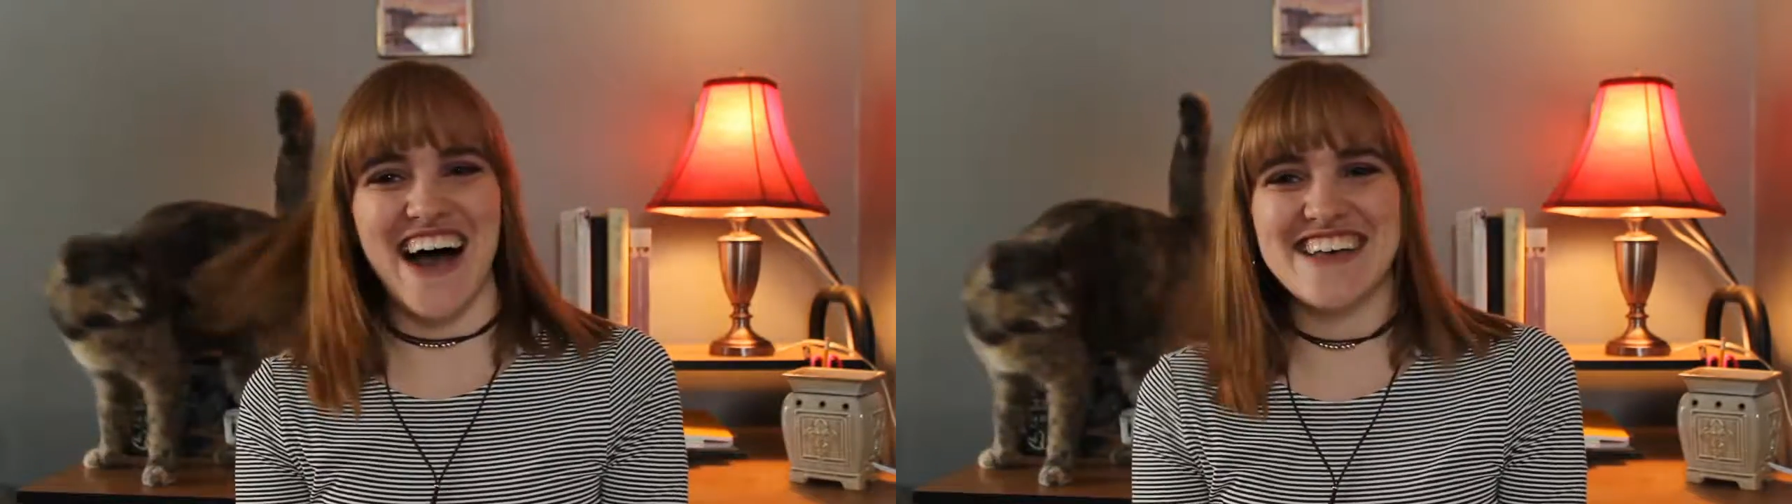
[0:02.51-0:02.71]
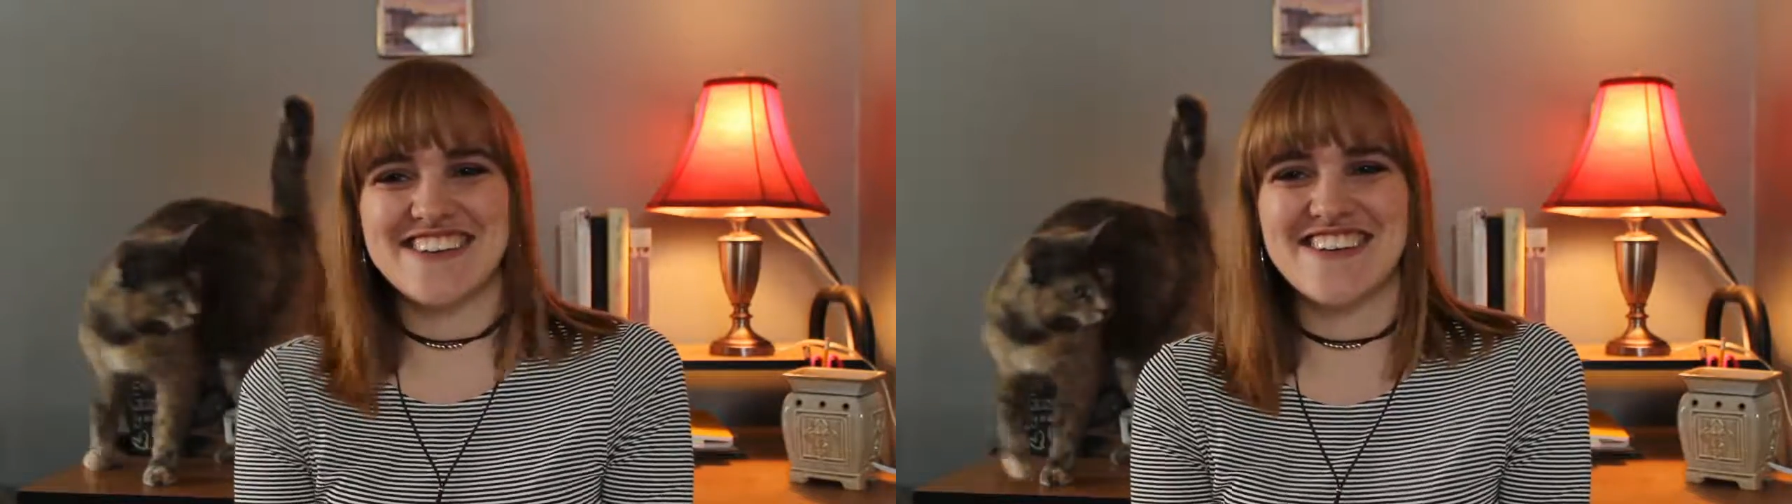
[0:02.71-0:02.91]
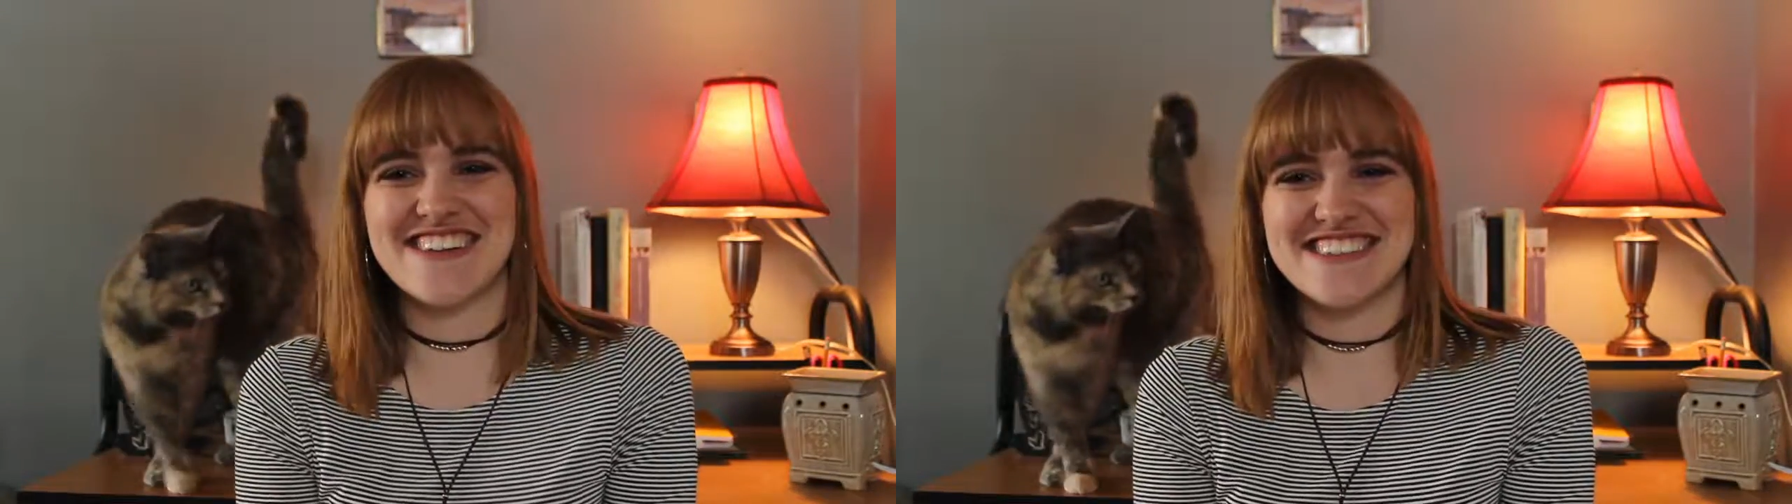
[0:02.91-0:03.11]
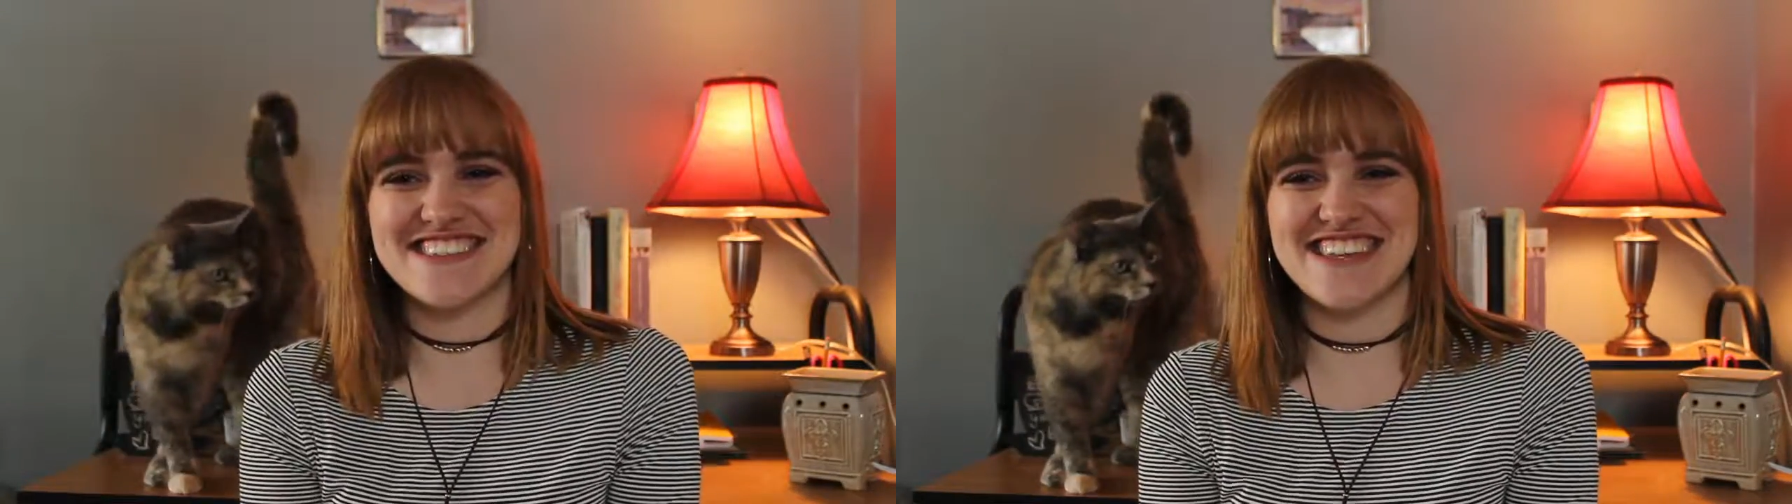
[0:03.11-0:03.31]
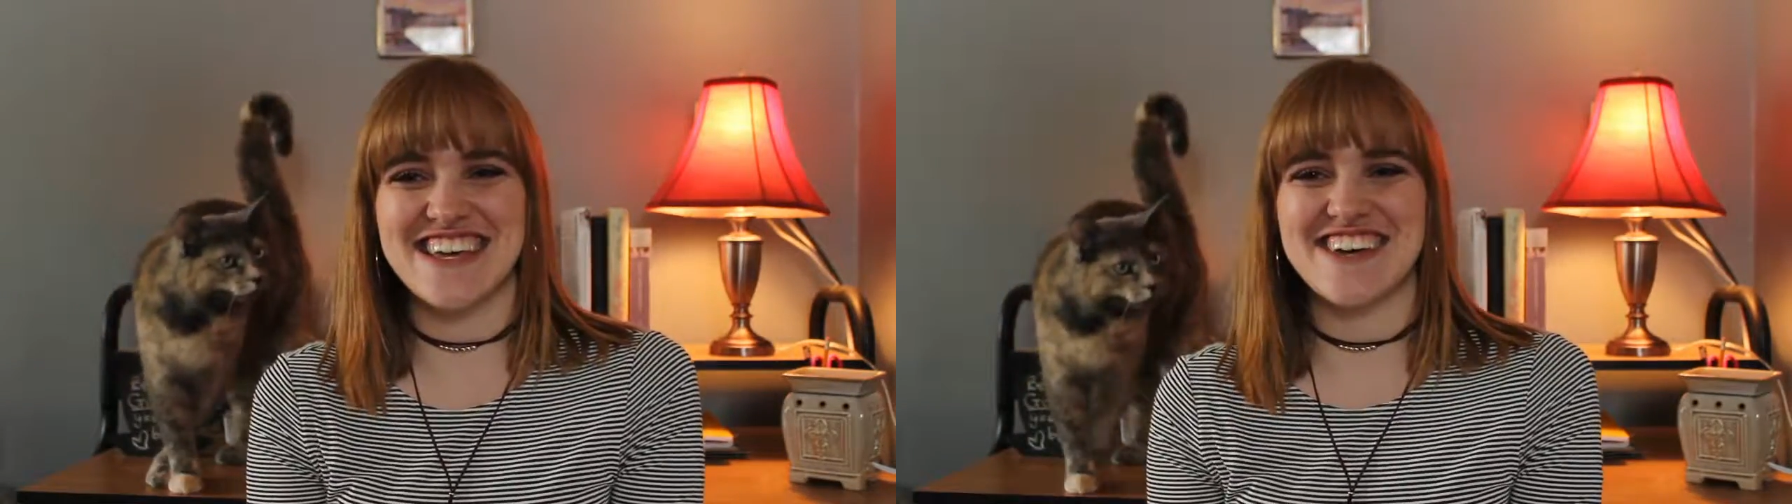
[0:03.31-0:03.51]
as you can
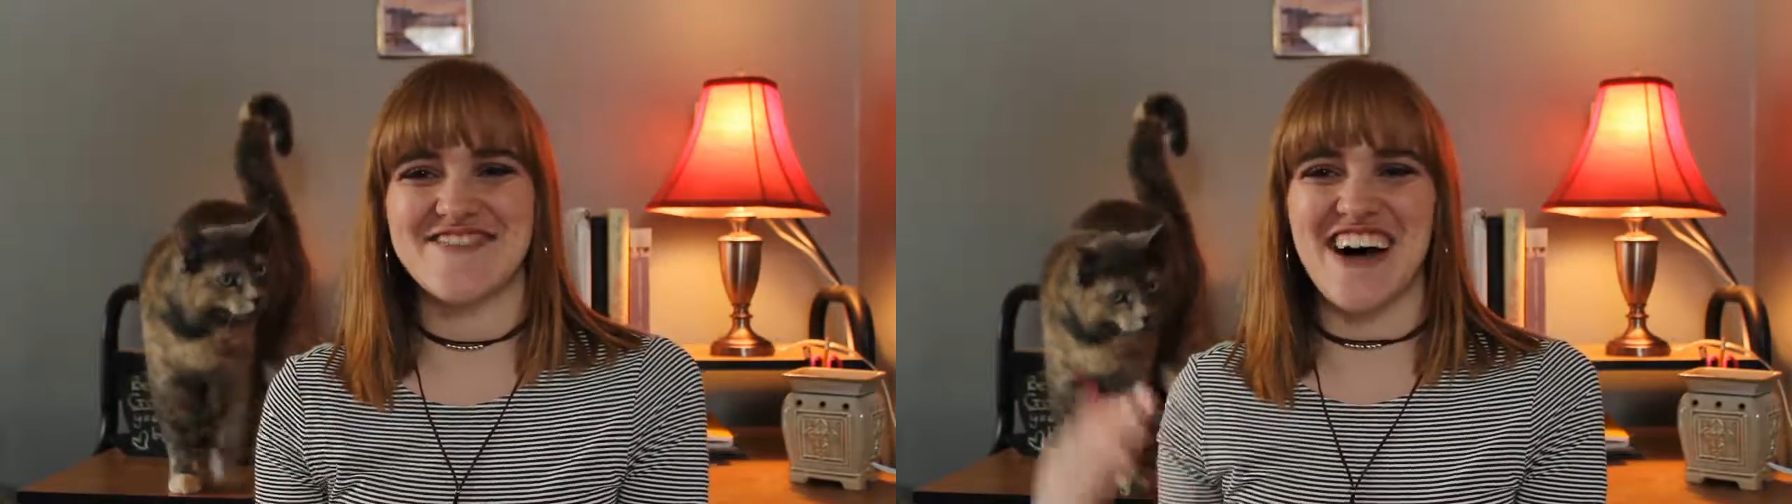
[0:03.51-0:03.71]
see,